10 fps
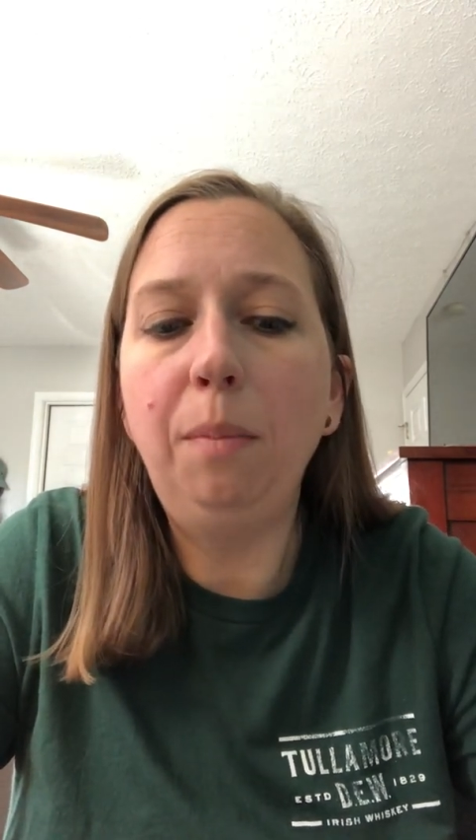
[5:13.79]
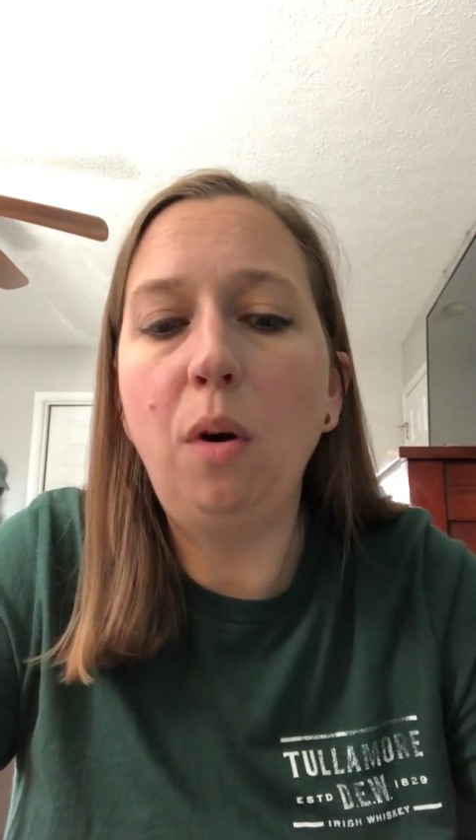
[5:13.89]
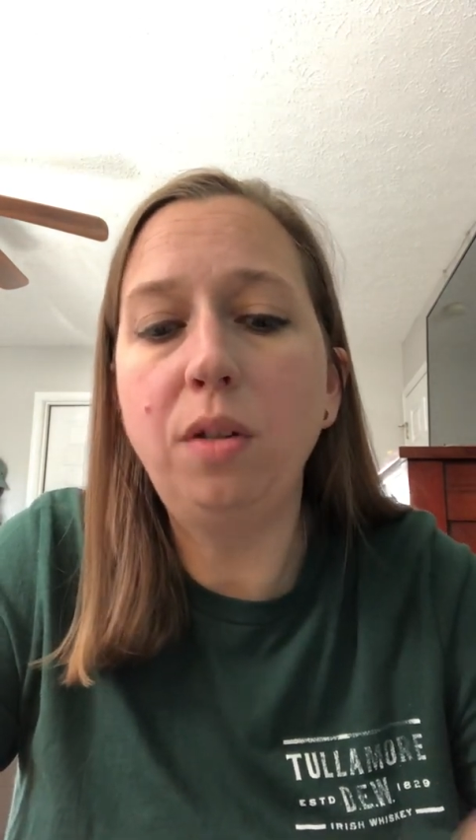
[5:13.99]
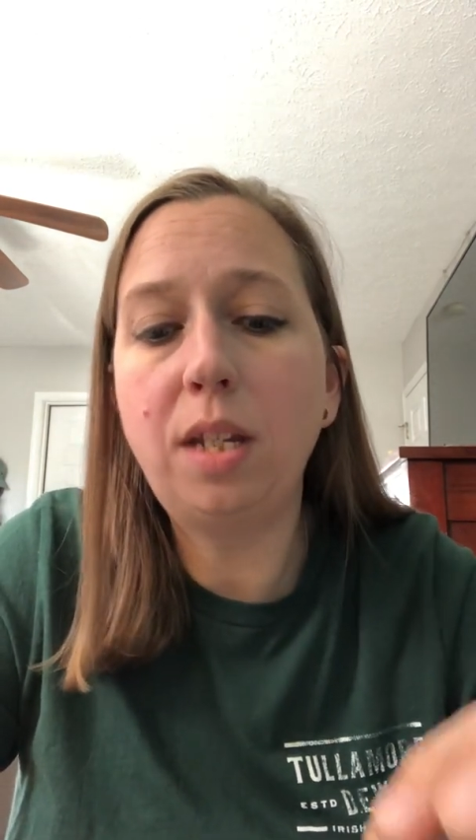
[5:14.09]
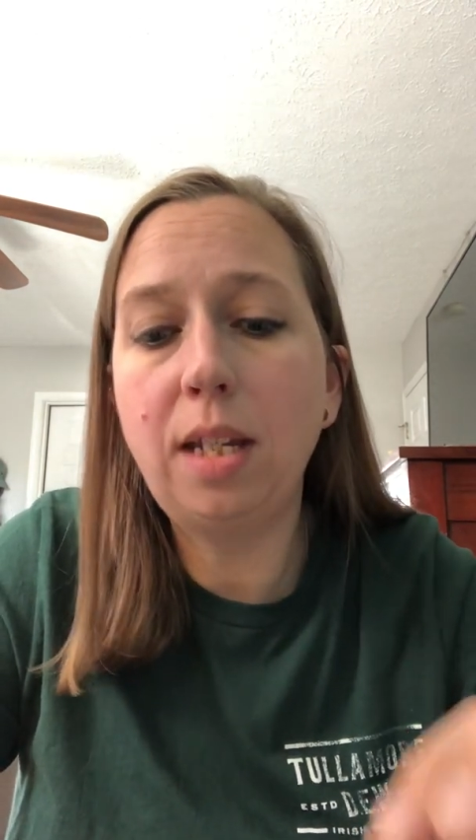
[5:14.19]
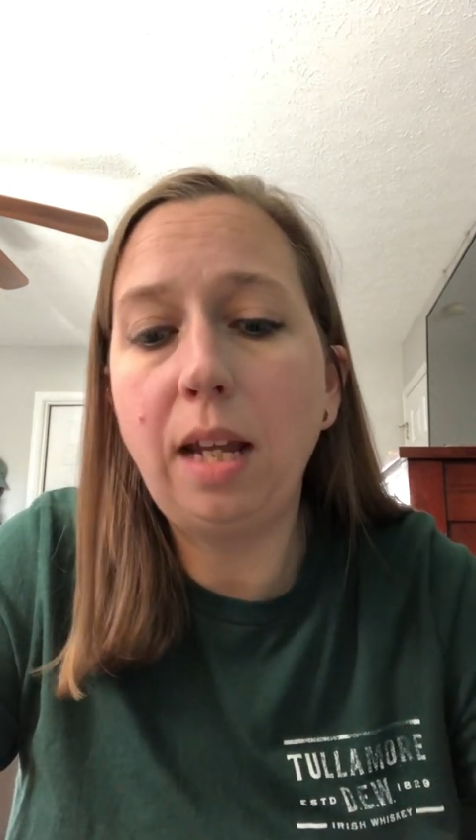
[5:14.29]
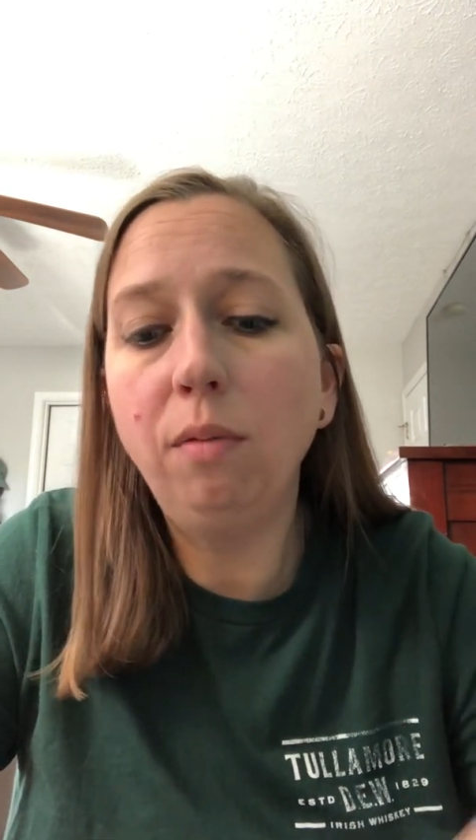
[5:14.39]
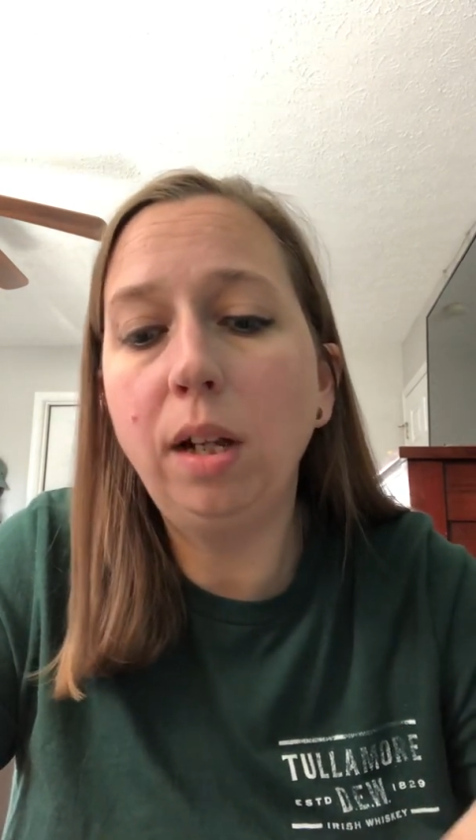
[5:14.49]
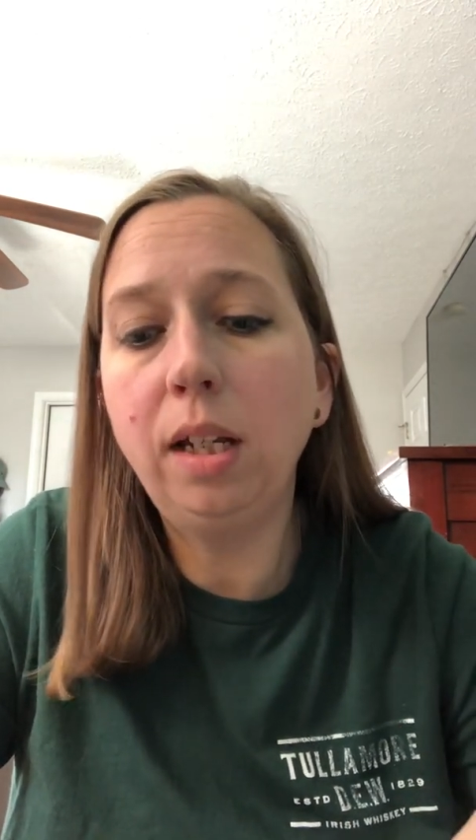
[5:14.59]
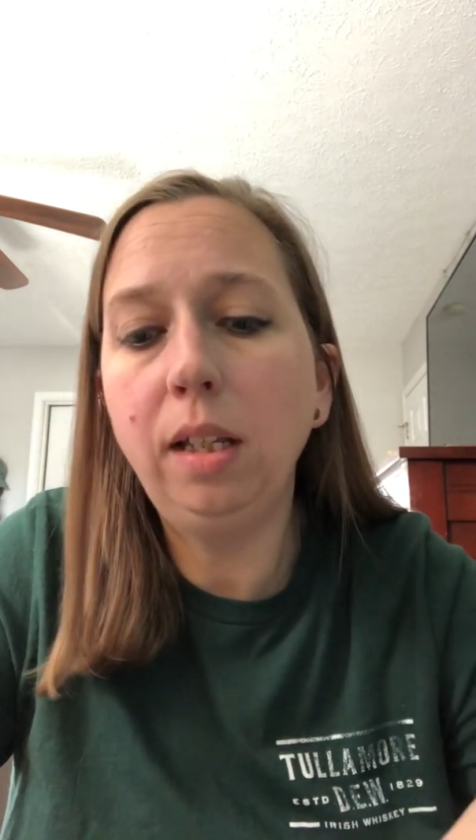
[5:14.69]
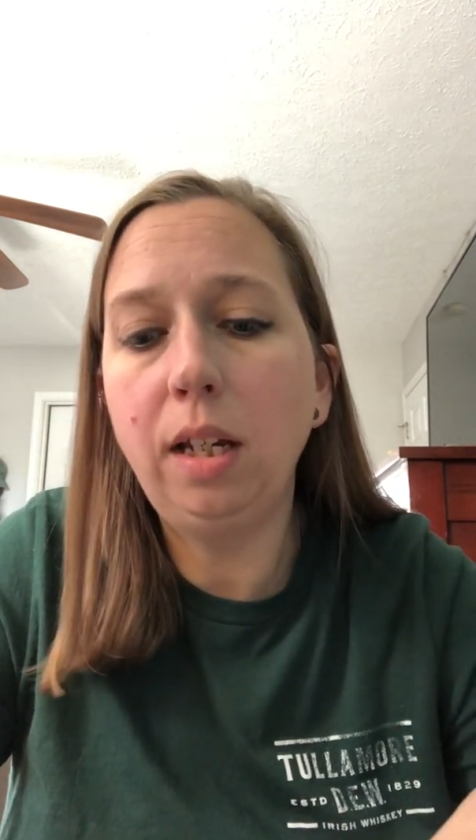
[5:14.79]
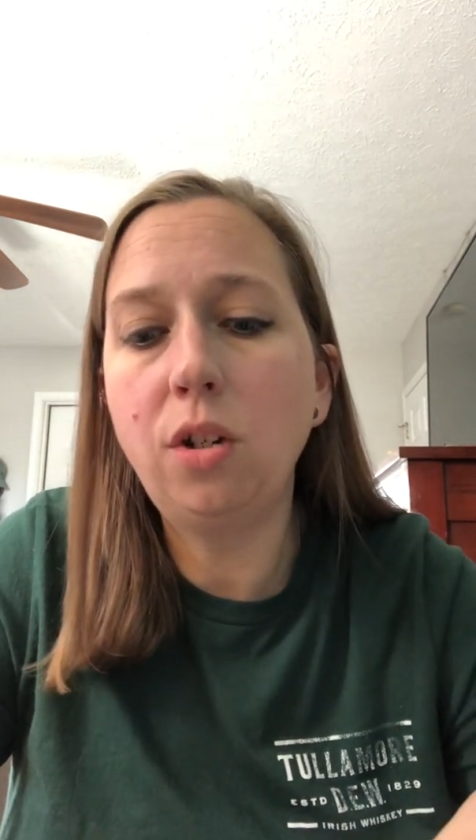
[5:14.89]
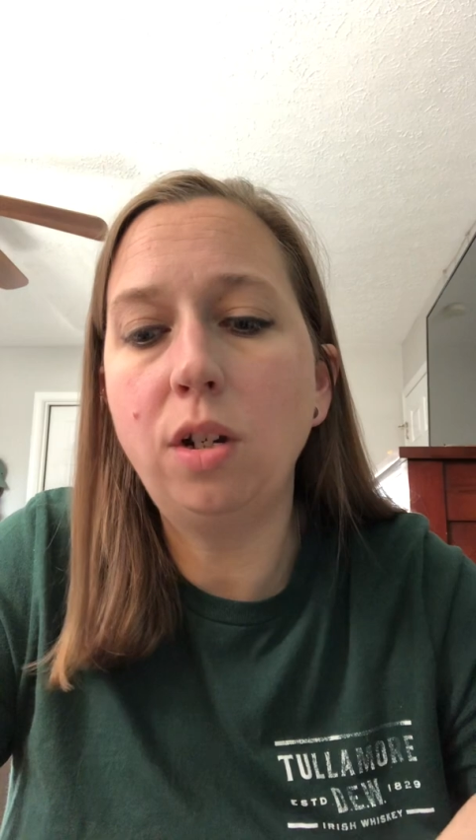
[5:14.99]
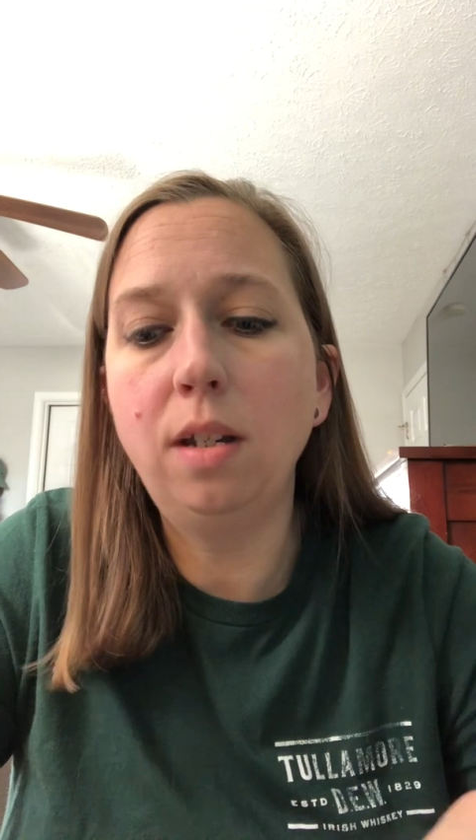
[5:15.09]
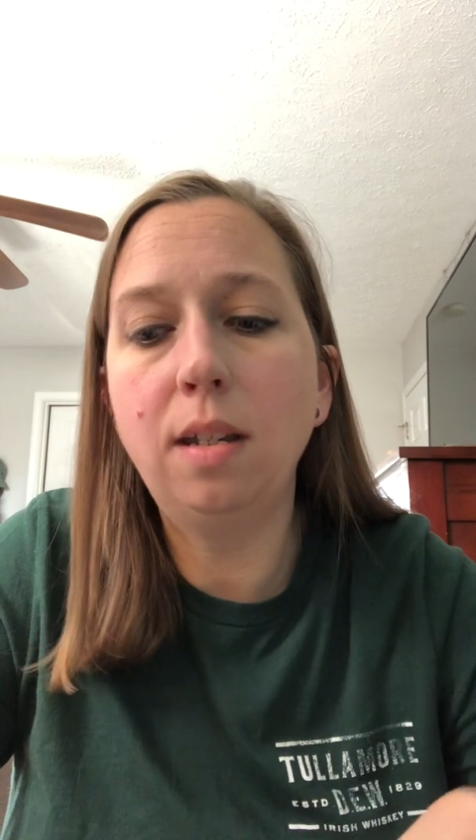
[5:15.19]
on state
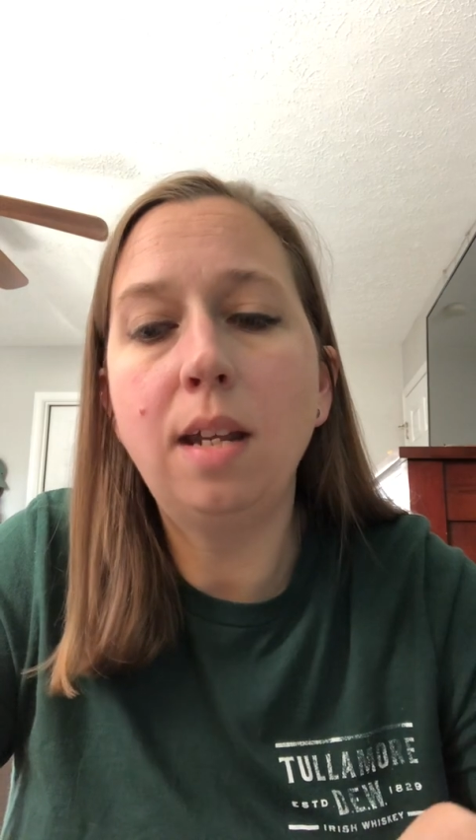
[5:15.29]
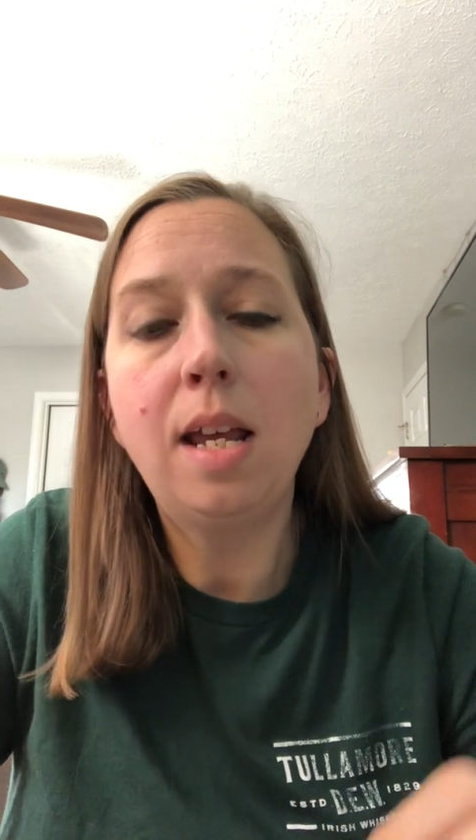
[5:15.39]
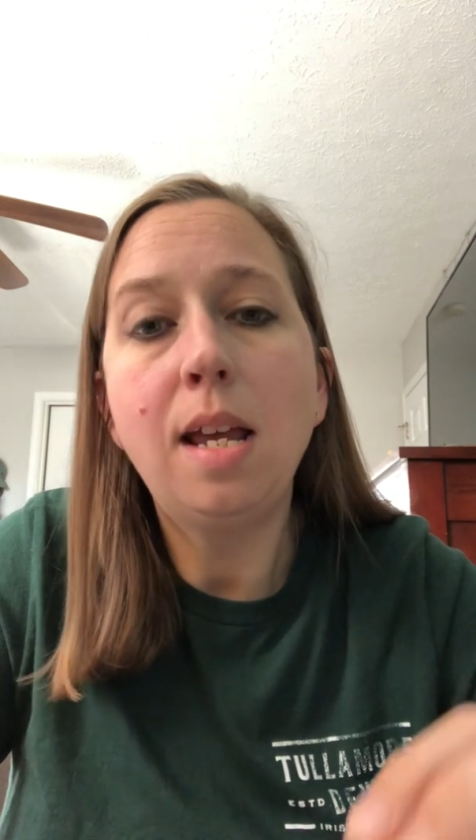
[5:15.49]
regulations